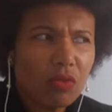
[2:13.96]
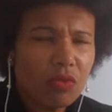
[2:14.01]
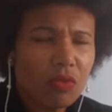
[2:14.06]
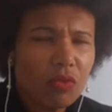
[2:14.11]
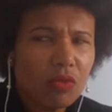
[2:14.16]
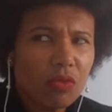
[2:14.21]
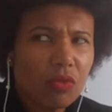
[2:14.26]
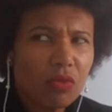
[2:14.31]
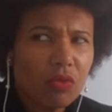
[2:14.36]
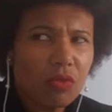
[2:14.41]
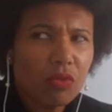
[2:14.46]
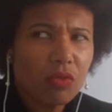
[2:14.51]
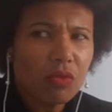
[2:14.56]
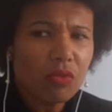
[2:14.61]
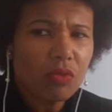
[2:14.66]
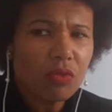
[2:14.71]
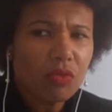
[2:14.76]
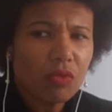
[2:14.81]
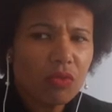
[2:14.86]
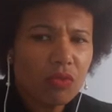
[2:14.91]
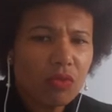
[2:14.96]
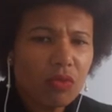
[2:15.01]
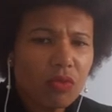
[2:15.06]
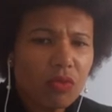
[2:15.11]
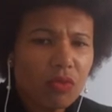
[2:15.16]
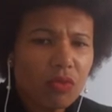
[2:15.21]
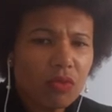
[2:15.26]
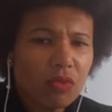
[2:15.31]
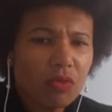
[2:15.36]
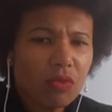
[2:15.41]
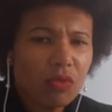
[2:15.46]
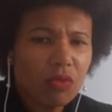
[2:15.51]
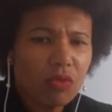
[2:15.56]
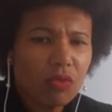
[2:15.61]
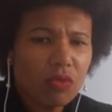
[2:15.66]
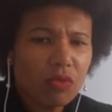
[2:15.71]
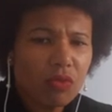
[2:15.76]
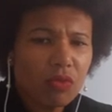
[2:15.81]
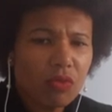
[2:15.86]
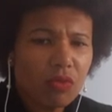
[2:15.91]

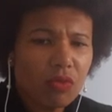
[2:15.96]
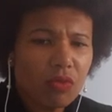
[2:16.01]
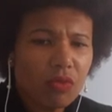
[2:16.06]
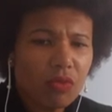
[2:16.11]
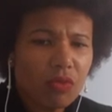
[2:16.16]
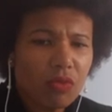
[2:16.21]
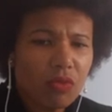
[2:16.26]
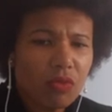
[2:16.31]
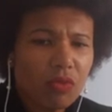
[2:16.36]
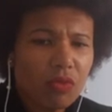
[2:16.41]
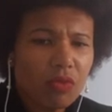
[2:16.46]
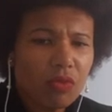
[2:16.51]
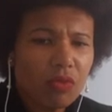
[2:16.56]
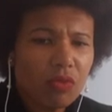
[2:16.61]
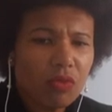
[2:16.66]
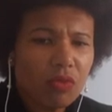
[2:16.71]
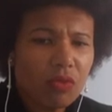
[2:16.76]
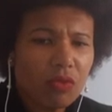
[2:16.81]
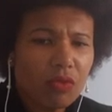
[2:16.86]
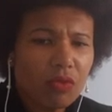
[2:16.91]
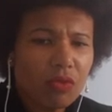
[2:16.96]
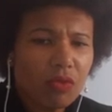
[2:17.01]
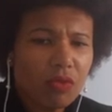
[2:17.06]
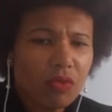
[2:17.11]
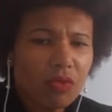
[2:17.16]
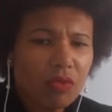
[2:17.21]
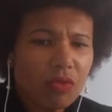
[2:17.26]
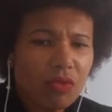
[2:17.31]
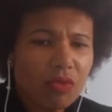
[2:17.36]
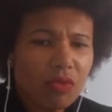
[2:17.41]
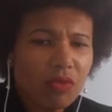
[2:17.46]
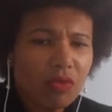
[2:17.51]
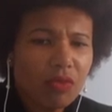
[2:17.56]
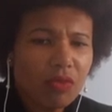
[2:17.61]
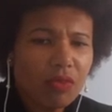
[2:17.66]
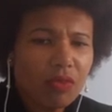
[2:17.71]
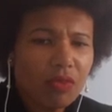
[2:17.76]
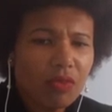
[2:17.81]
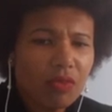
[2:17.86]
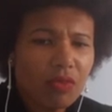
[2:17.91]

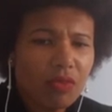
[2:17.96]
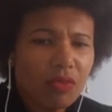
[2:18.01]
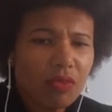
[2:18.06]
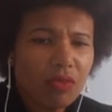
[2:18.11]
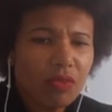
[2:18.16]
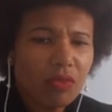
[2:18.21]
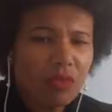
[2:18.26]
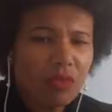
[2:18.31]
No words are spoken by the person on screen.